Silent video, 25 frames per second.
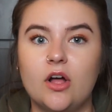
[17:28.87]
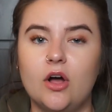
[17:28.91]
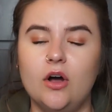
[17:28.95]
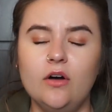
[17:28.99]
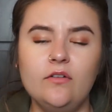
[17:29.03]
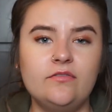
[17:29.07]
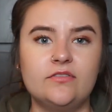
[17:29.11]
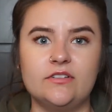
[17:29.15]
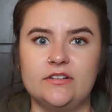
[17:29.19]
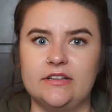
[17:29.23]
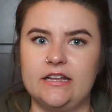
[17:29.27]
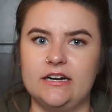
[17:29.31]

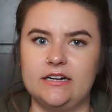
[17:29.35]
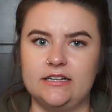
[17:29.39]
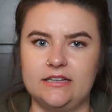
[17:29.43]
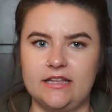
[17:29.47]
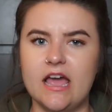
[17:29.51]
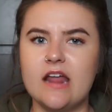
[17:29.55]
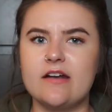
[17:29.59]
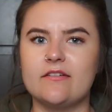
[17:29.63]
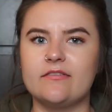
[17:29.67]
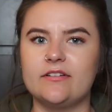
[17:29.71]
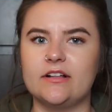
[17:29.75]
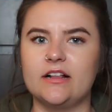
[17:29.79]
hopefully in a
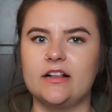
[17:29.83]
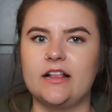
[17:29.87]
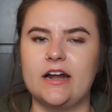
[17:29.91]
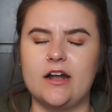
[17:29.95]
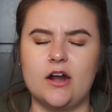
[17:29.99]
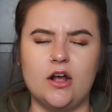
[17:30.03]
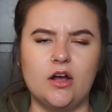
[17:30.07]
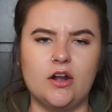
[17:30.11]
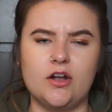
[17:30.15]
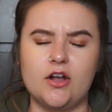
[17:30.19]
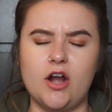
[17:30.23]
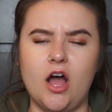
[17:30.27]
landfill, and
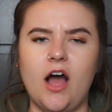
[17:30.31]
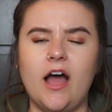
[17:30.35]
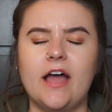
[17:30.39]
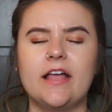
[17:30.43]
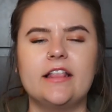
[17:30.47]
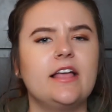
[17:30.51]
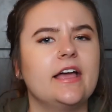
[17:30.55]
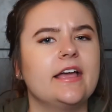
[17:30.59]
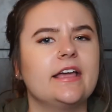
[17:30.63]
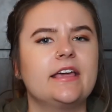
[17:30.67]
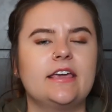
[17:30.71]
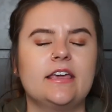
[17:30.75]

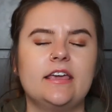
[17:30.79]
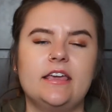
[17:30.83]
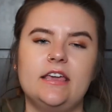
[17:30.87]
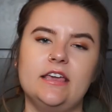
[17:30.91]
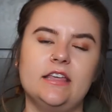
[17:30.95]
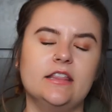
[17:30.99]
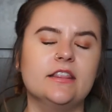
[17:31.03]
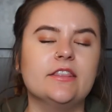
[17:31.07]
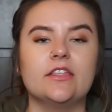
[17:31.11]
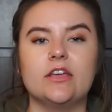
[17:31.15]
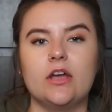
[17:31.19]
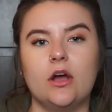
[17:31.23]
not like
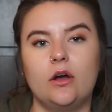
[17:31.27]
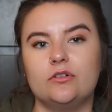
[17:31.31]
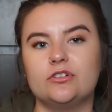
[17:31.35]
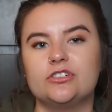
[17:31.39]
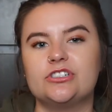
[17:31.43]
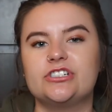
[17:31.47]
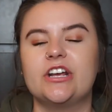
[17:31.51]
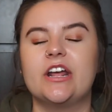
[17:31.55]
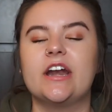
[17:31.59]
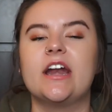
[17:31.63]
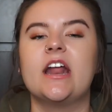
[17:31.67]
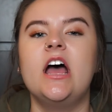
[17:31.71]
in the
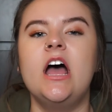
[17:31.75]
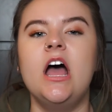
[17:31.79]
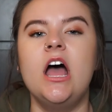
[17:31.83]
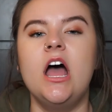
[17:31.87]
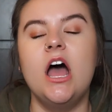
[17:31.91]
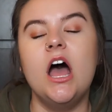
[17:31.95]
ocean.